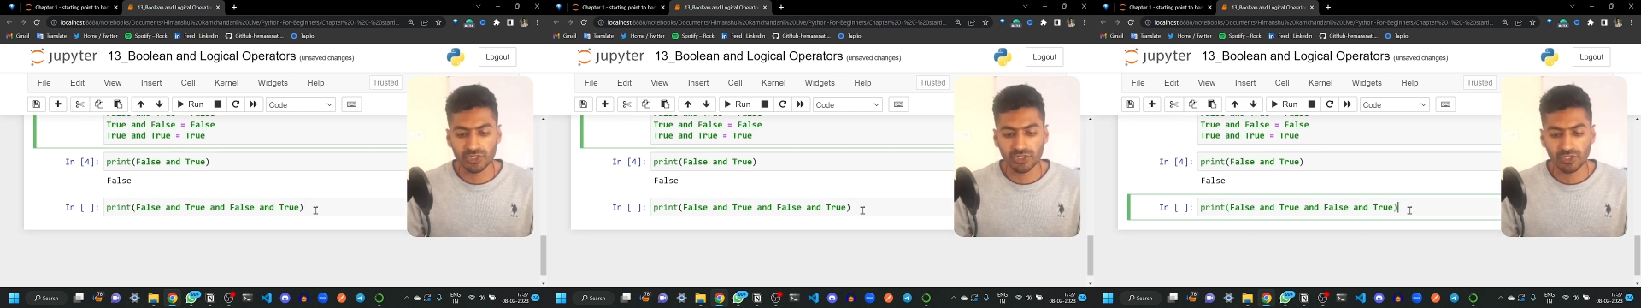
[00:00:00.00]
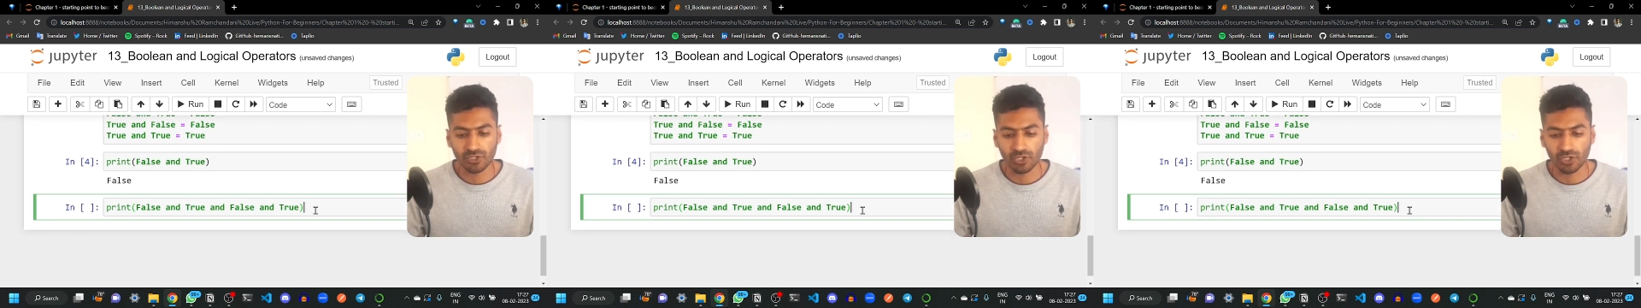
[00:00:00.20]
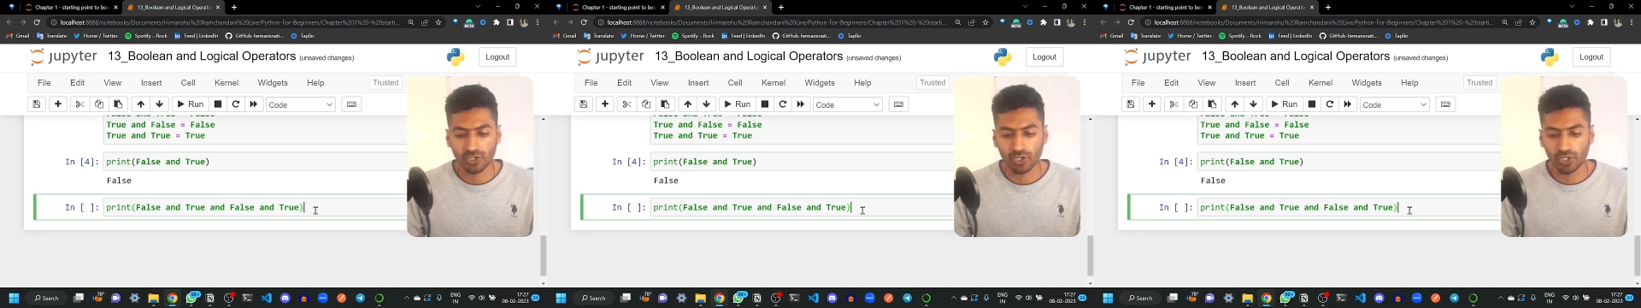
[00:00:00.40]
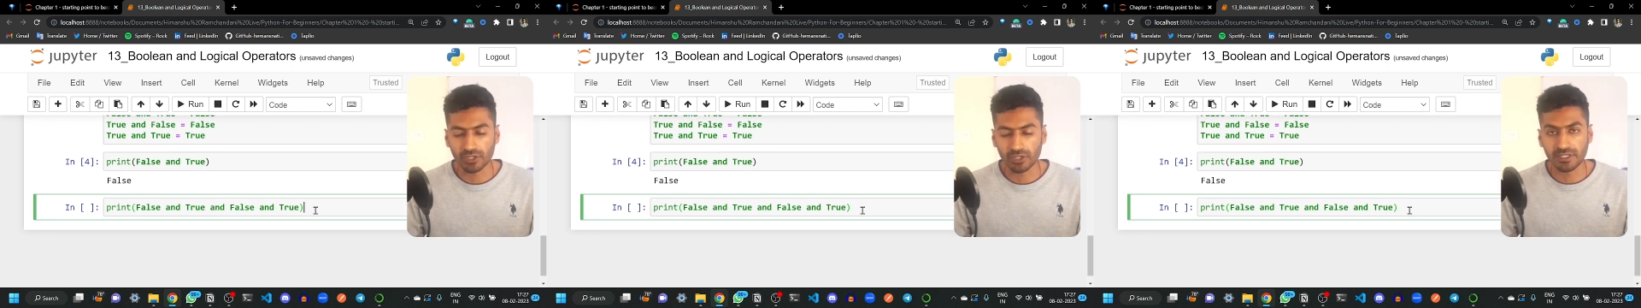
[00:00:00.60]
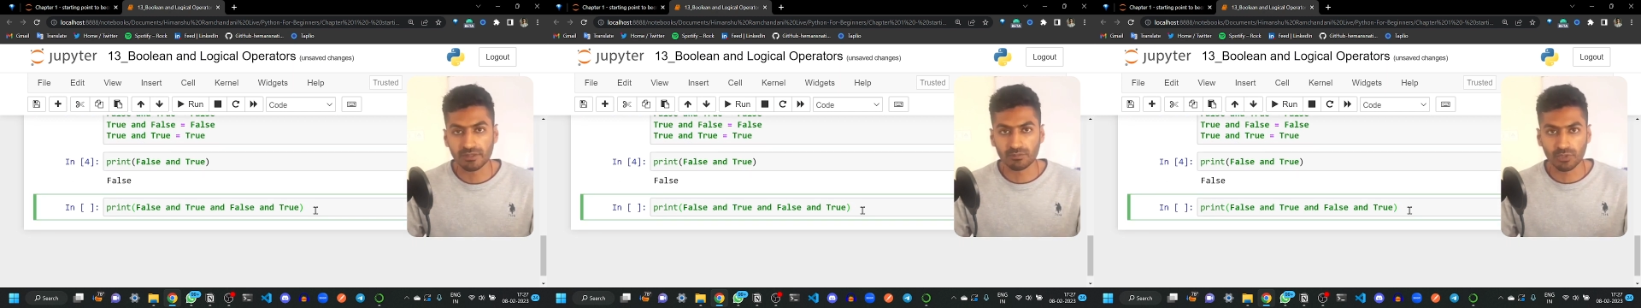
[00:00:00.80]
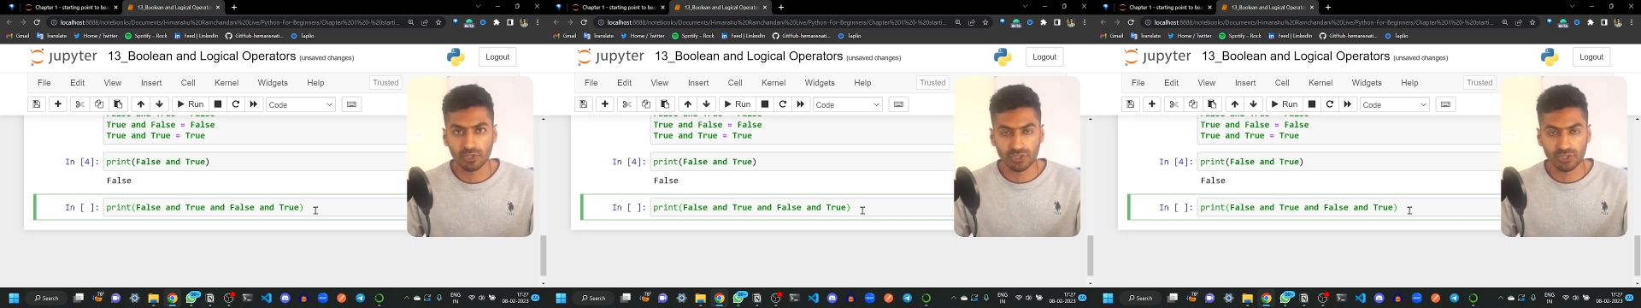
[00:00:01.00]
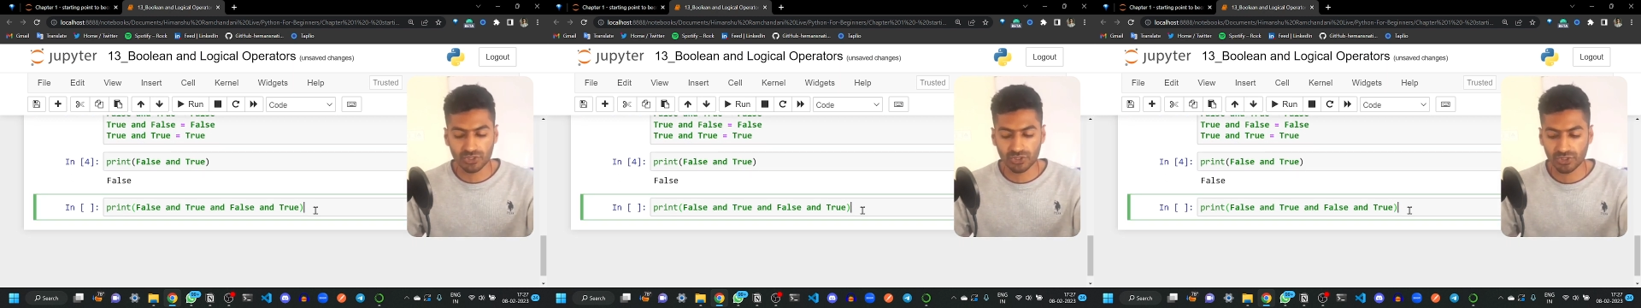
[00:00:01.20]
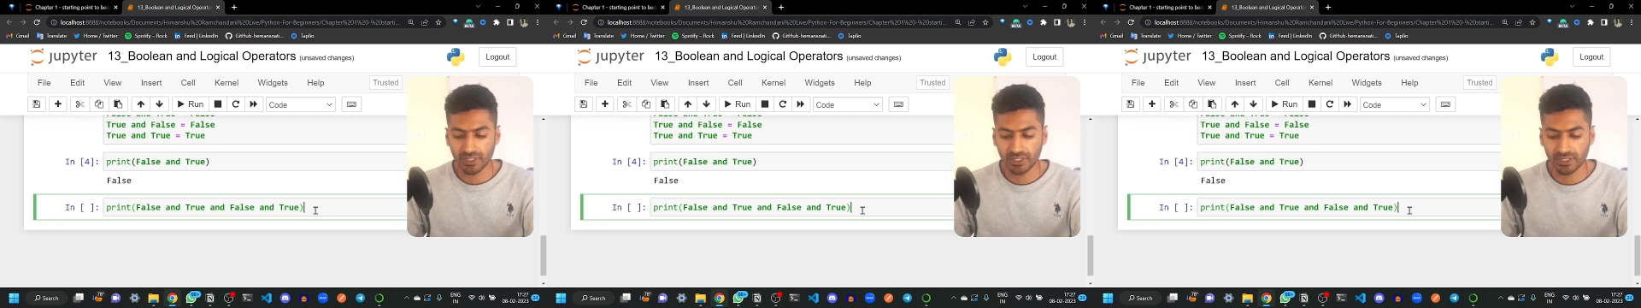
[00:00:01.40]
or all the
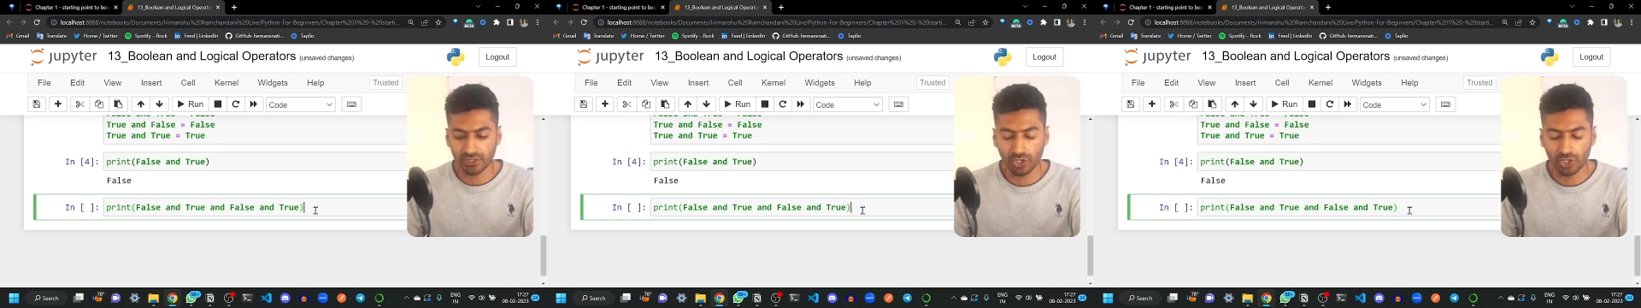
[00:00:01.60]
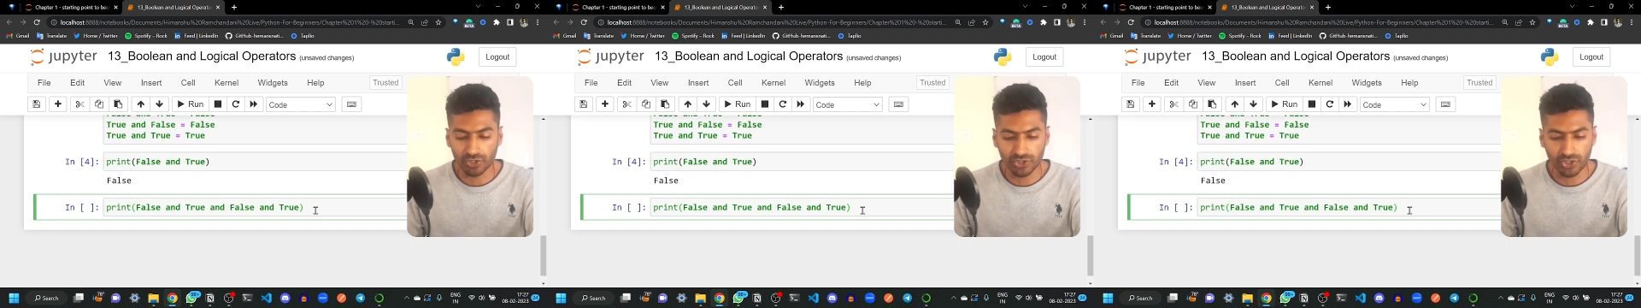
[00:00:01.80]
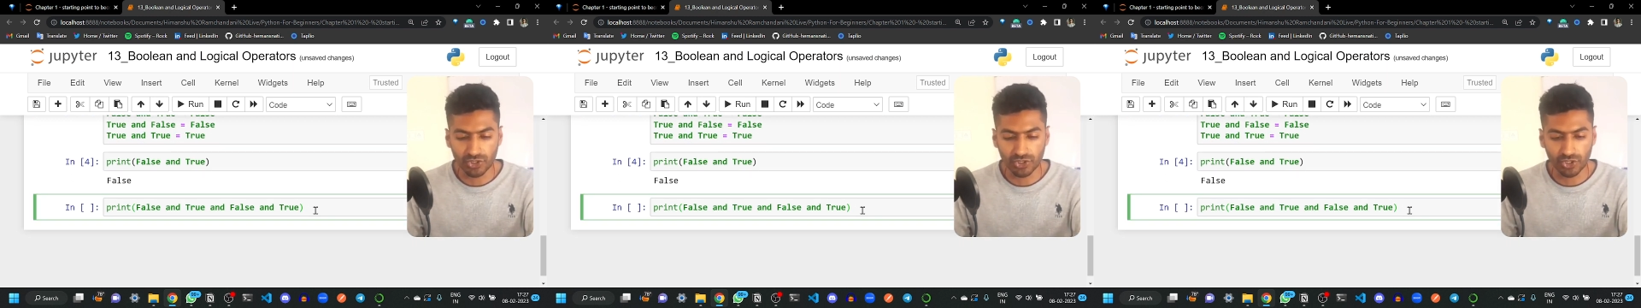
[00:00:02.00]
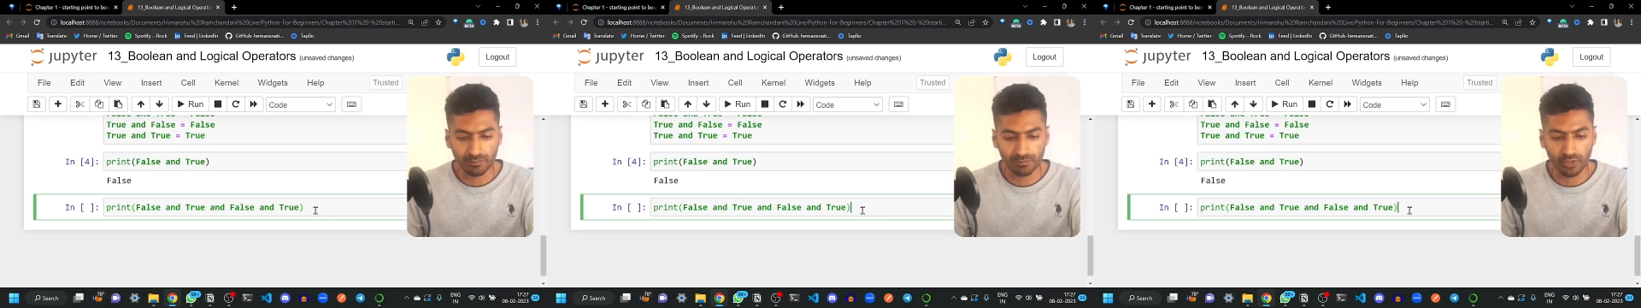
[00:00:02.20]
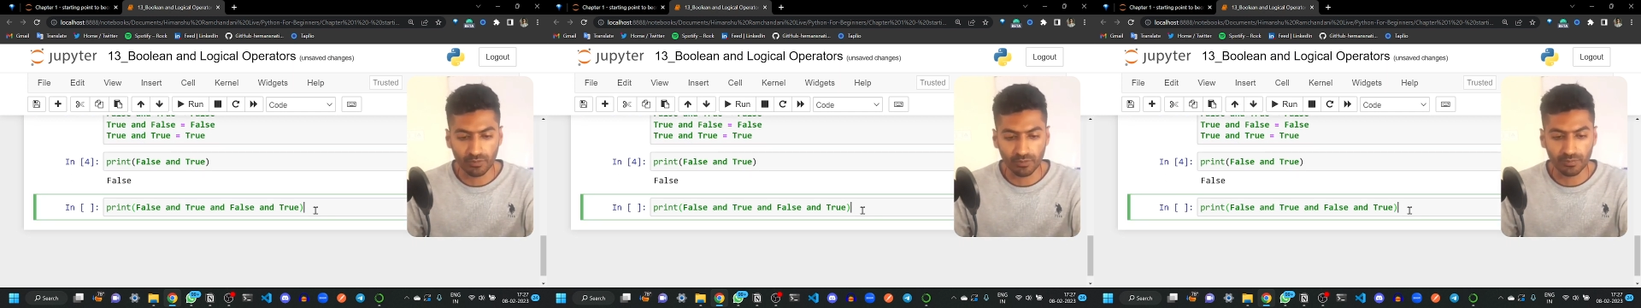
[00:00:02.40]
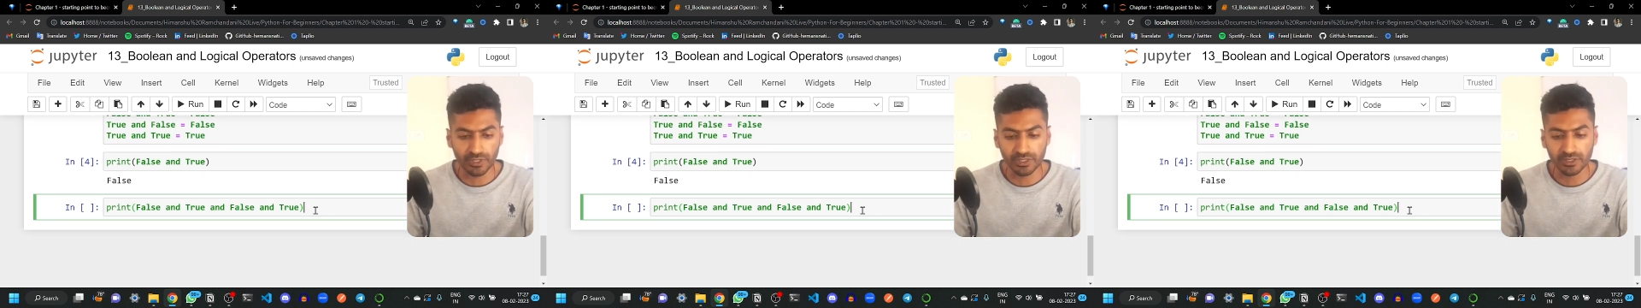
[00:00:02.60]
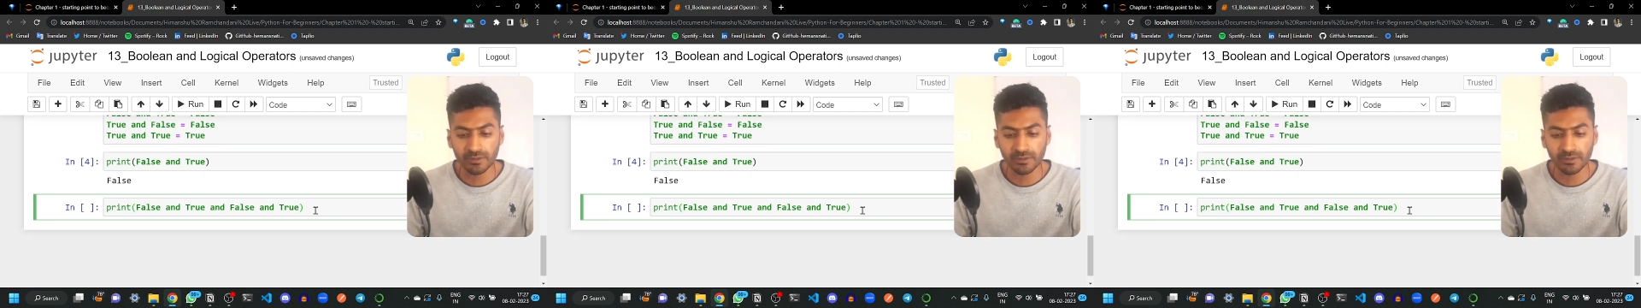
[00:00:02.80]
inputs in logical operator